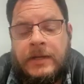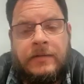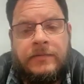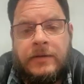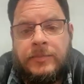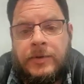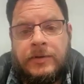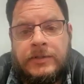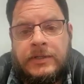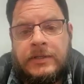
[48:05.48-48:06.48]
love that
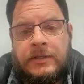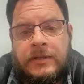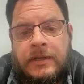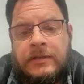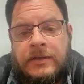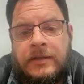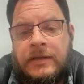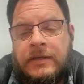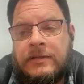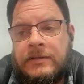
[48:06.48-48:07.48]
approach because I
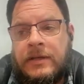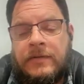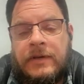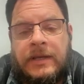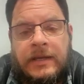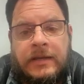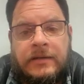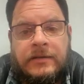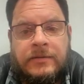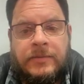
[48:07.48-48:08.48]
think it's kind of an
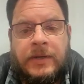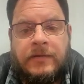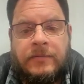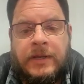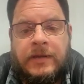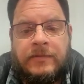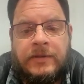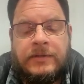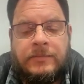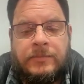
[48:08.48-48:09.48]
and. We have
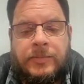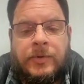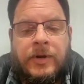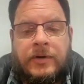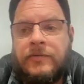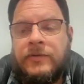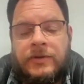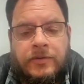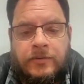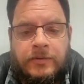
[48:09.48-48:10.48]
this broader
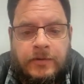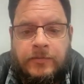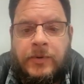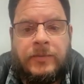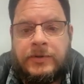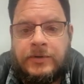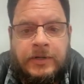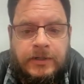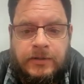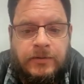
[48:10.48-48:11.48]
view of what we're trying
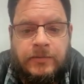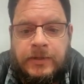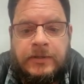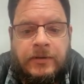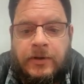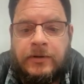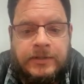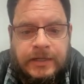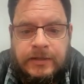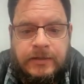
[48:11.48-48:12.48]
to do with log
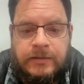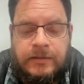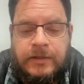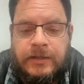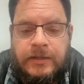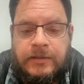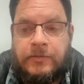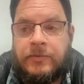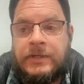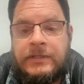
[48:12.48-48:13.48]
data, the
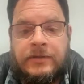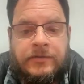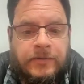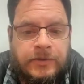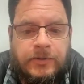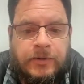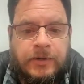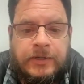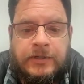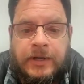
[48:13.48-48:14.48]
reasons for
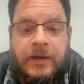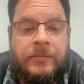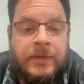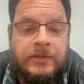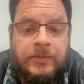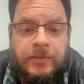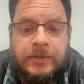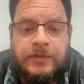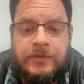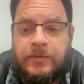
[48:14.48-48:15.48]
storage, how much we
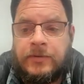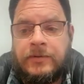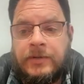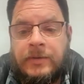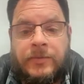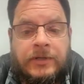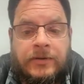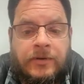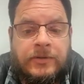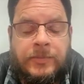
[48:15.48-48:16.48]
want to store, at what
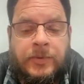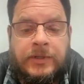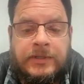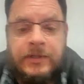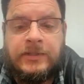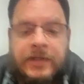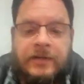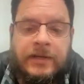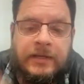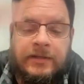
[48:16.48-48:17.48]
cost points. That's kind
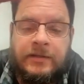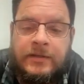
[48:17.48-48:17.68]
of like